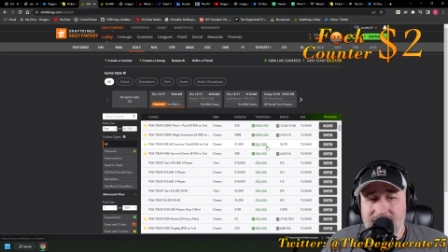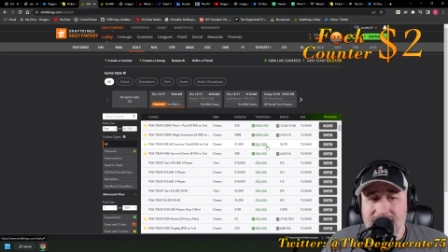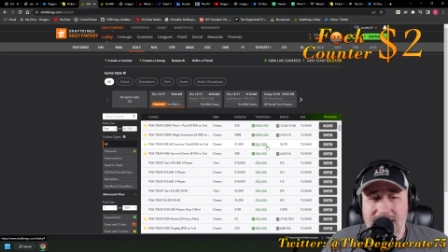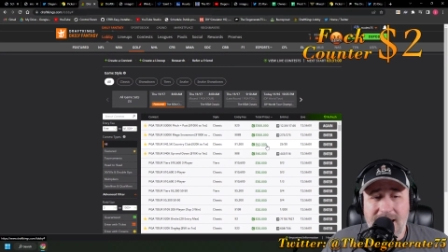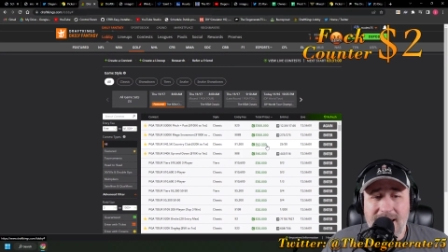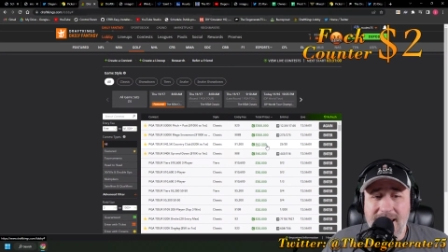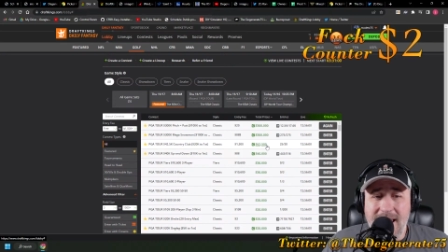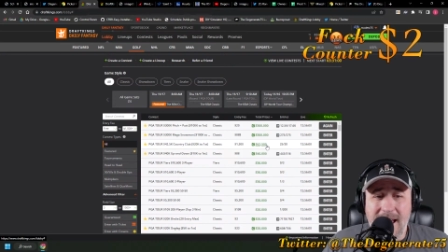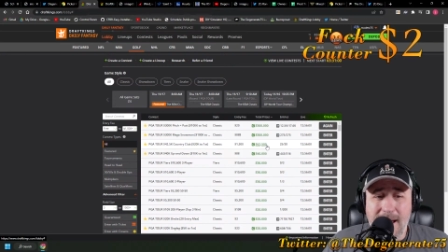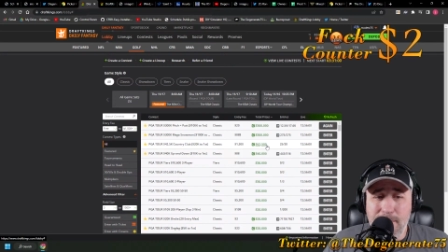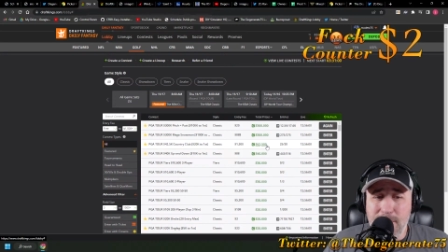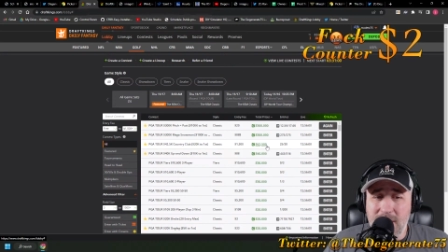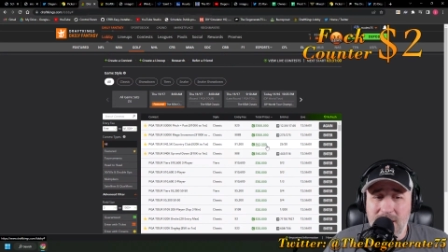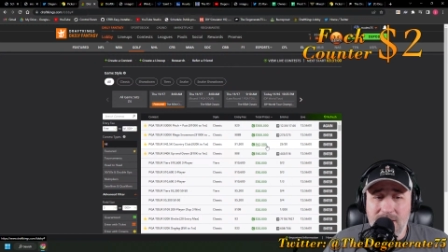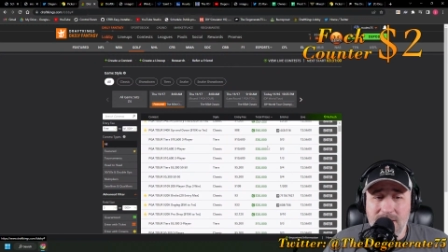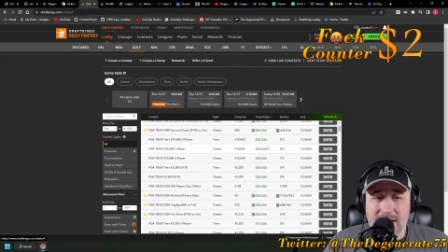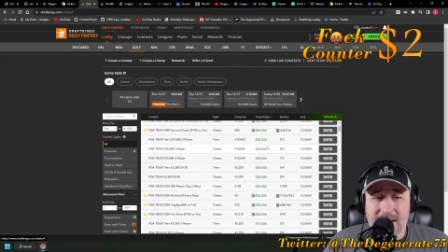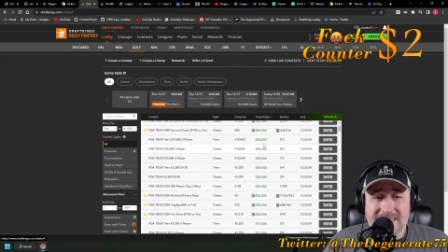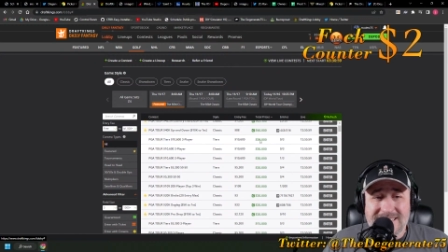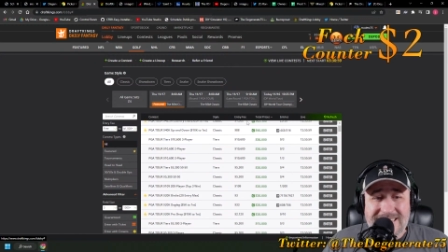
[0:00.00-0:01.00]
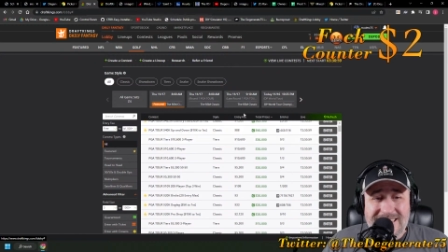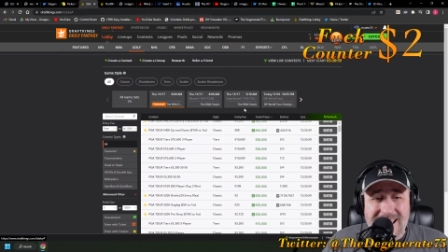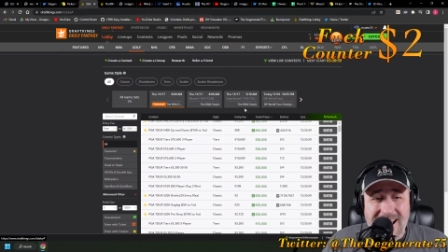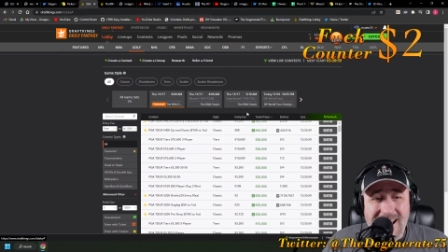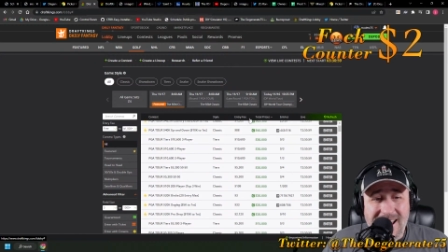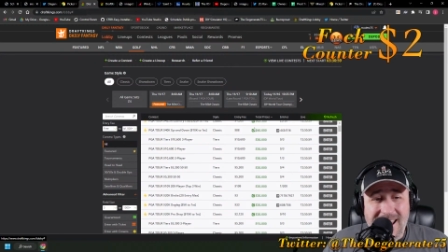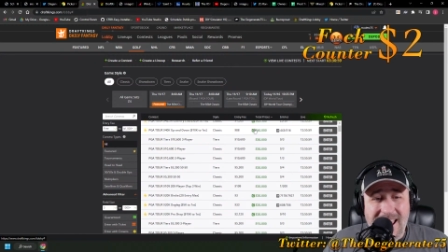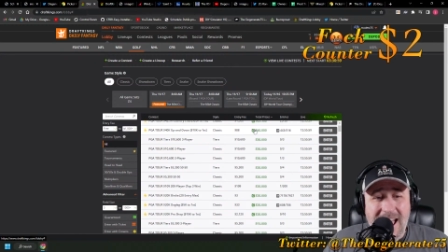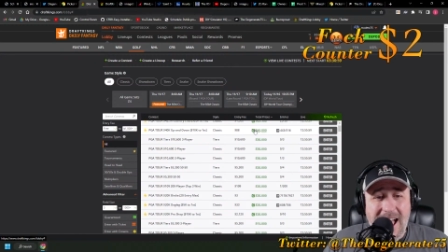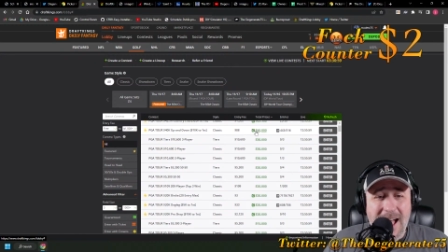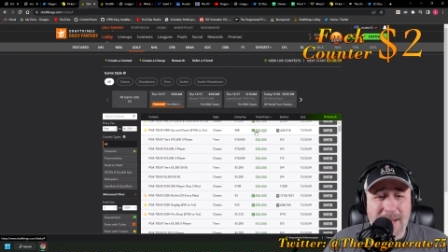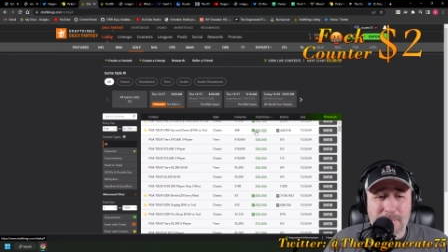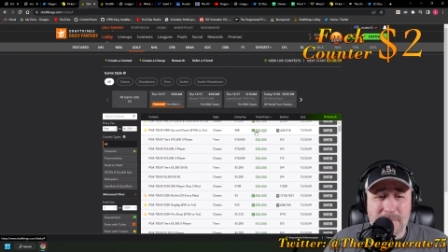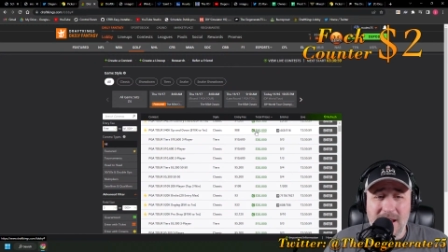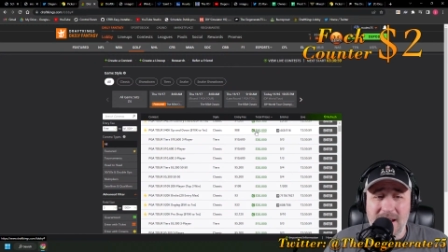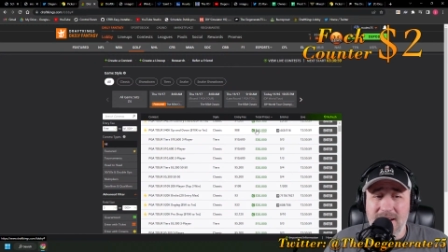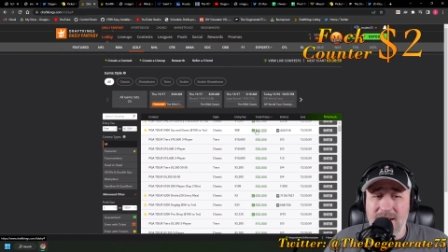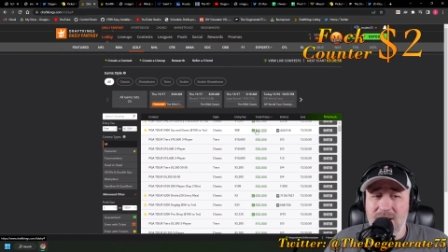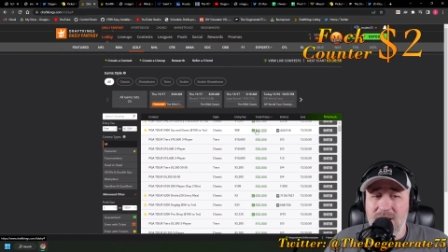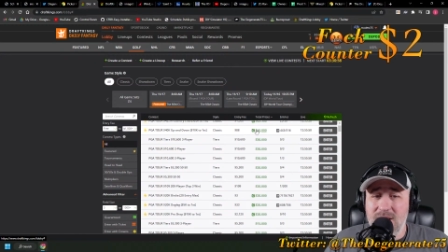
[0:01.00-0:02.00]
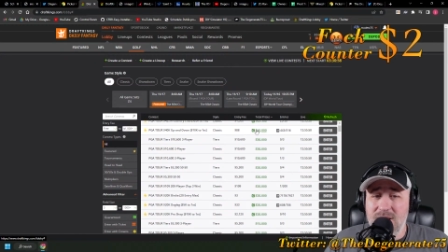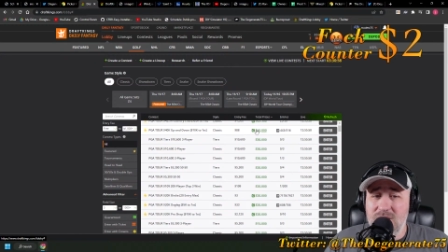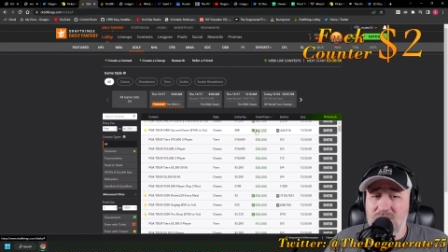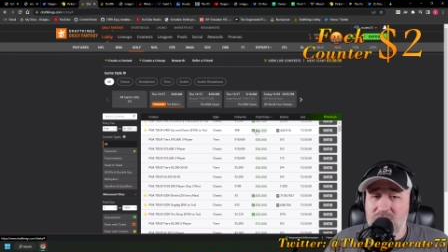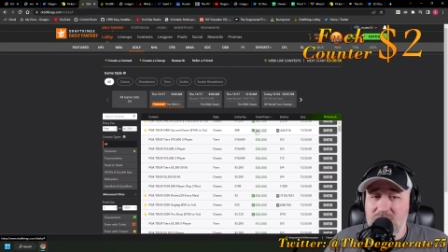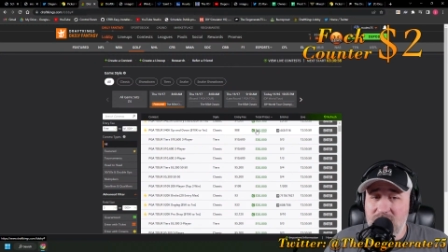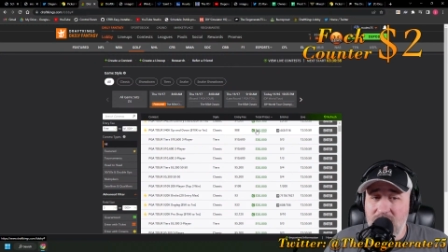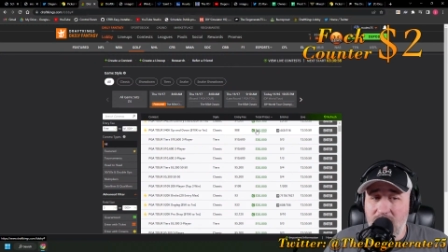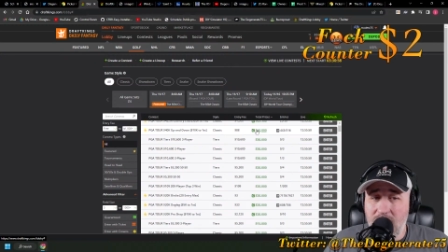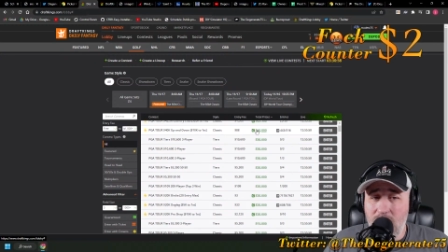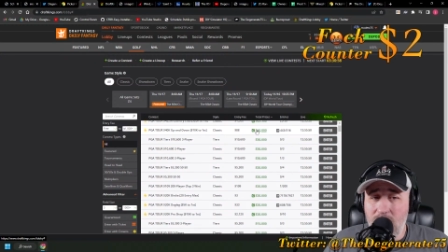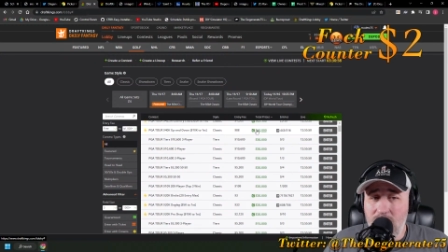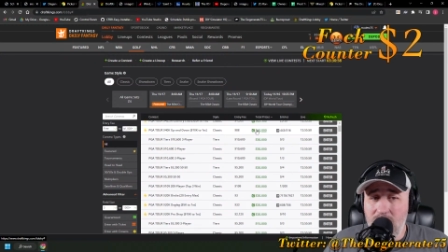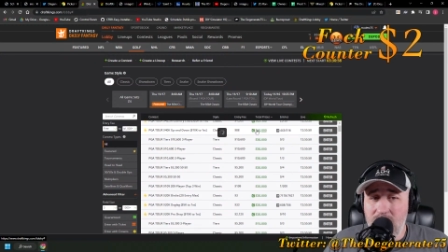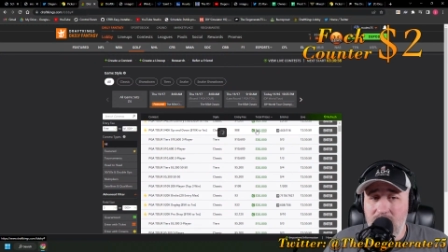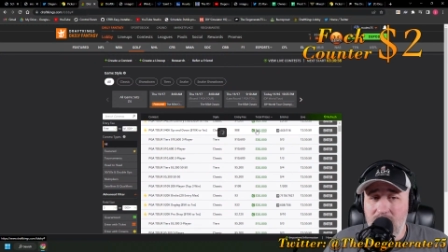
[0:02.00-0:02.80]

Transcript: Not happening. It's not happening. So